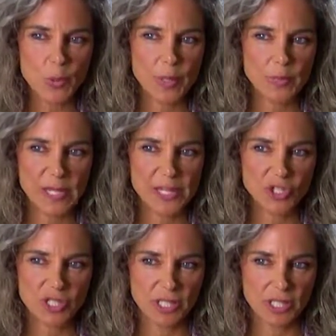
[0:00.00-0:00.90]
or a
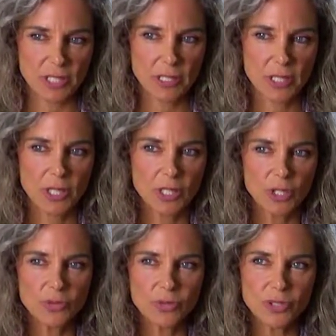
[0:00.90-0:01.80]
PhD,
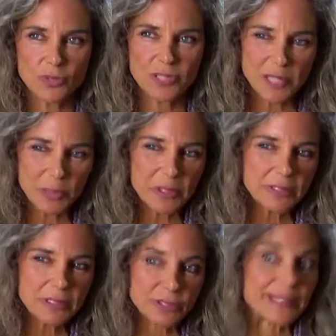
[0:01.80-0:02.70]
you
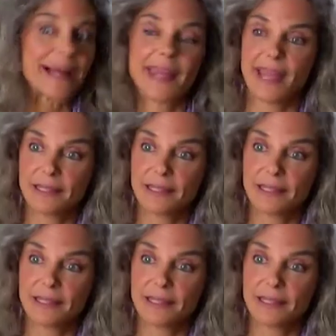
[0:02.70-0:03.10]
typically learn how to